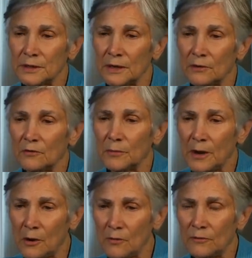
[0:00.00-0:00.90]
They are a
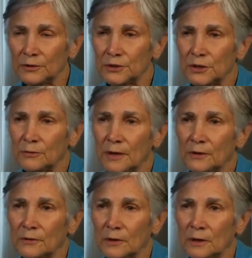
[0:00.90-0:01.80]
powerful
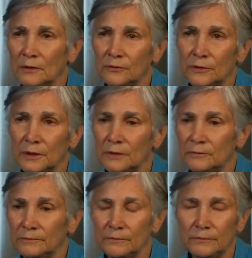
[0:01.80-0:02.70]
generator of, uh,
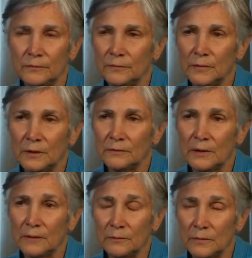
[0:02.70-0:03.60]
of
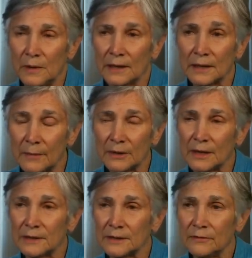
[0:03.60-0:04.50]

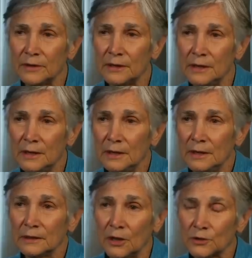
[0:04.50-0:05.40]
economic activity
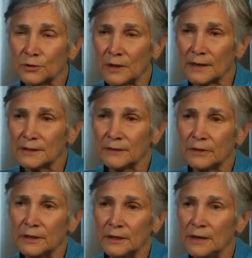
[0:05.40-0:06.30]
cultural
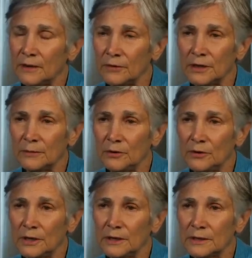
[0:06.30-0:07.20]
activity in every
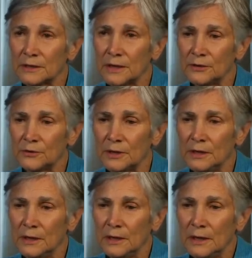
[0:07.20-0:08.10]
community in this country.
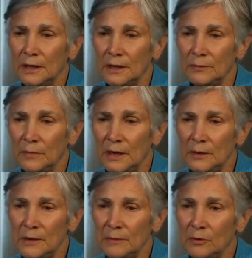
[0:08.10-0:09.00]
And
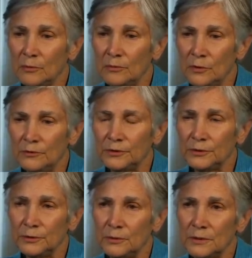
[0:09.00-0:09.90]
many people move
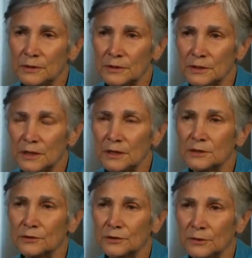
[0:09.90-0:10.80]
to
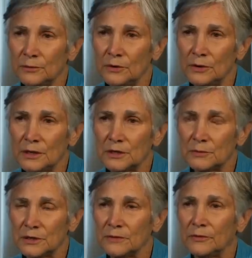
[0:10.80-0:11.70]
cities or to communities
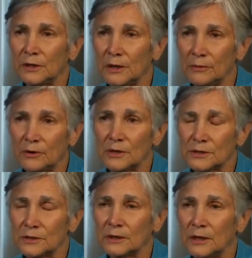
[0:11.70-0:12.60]
specifically
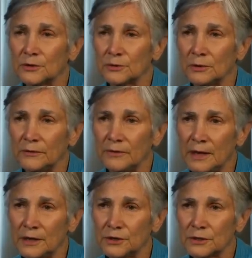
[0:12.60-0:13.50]
because of the cultural
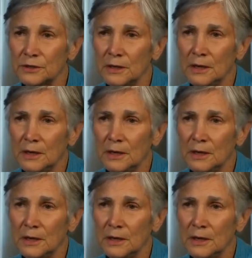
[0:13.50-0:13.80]
advantages.